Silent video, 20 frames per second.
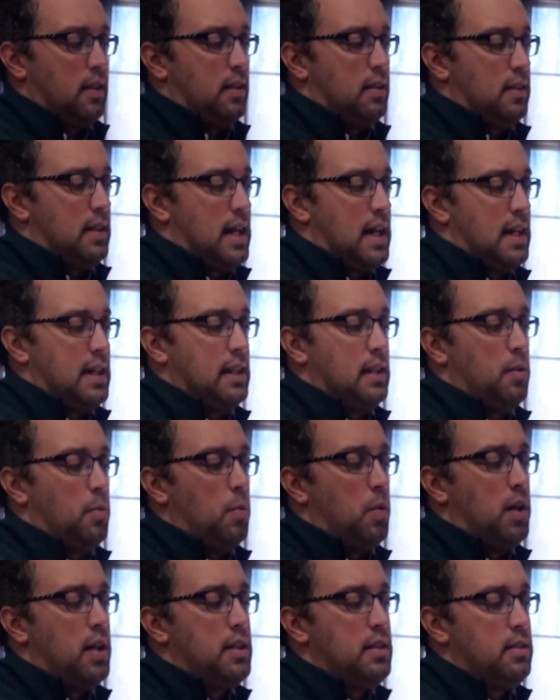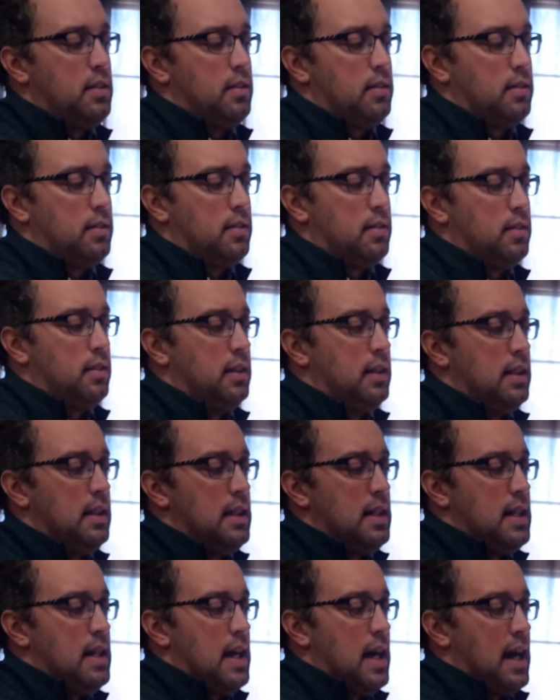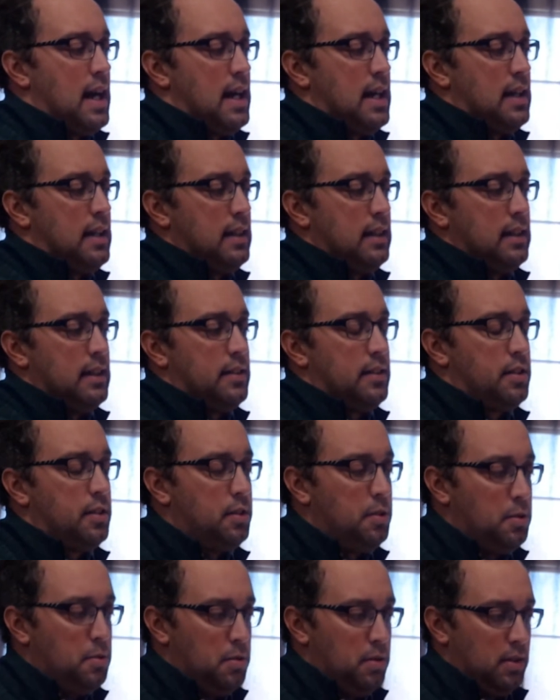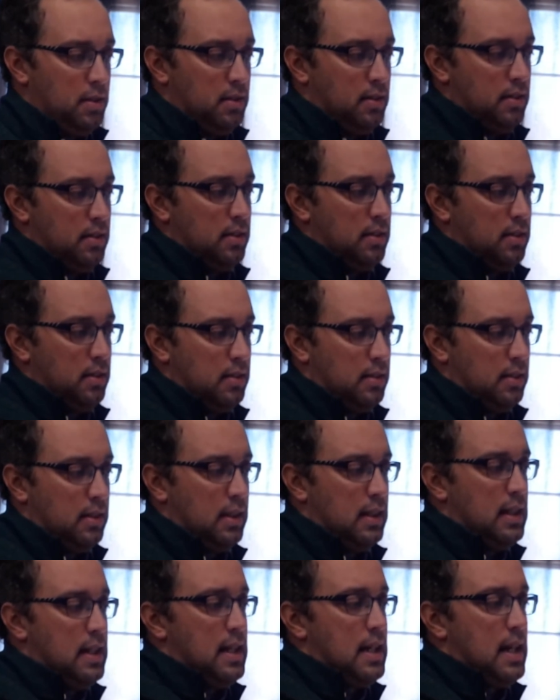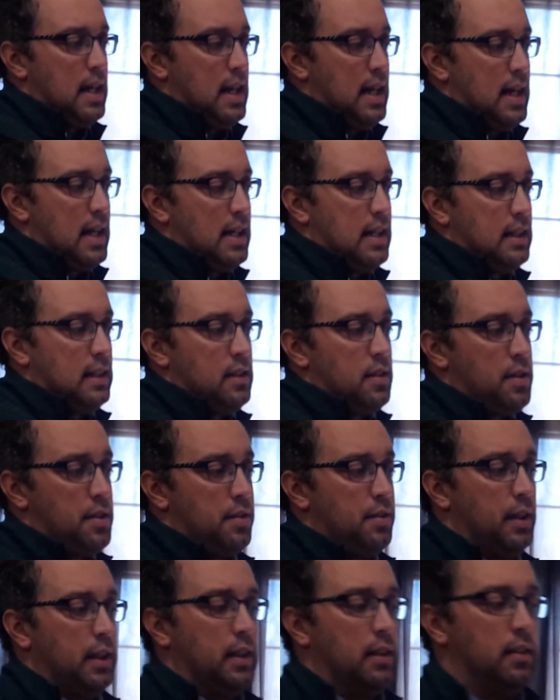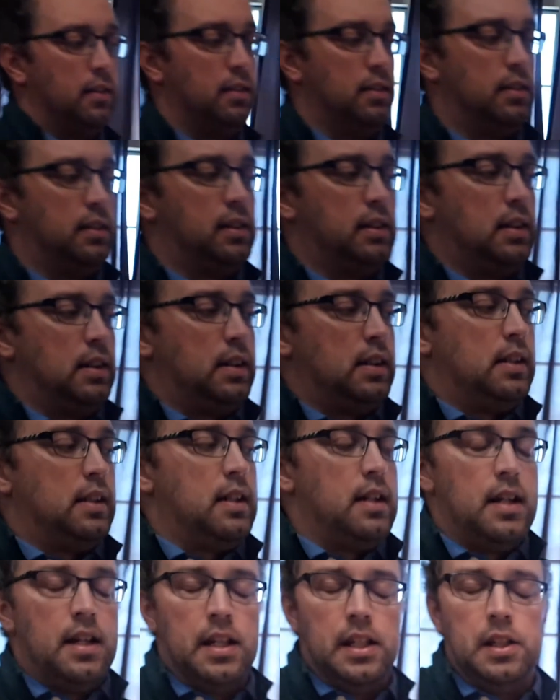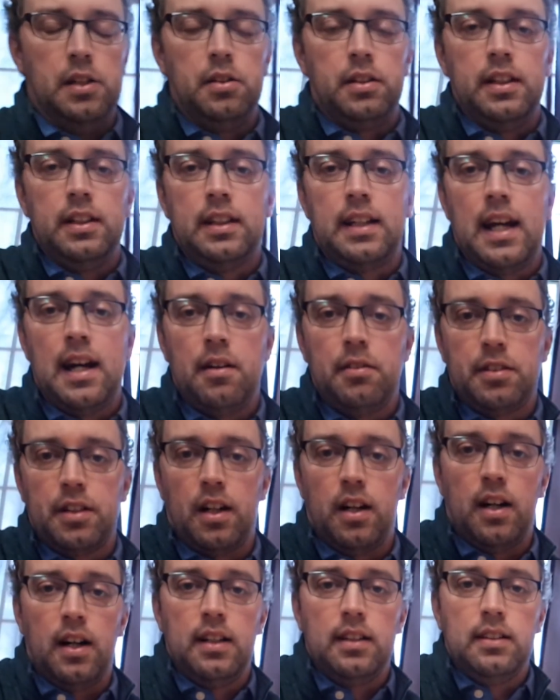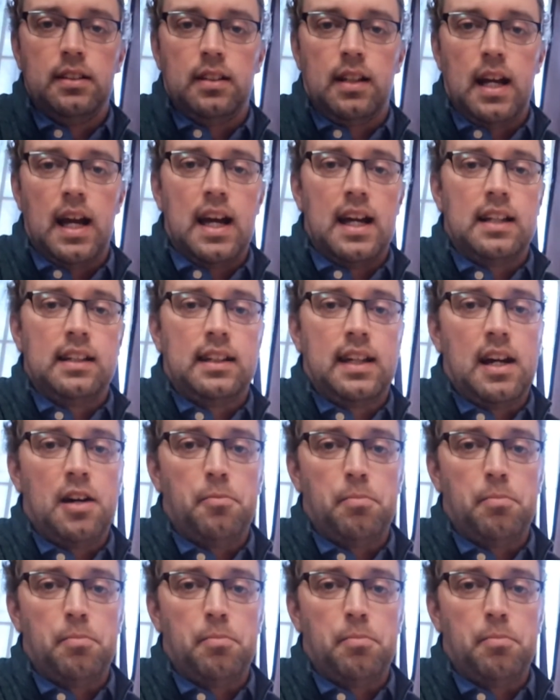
adding a 1, adding a 2, adding a 3. You can count on and count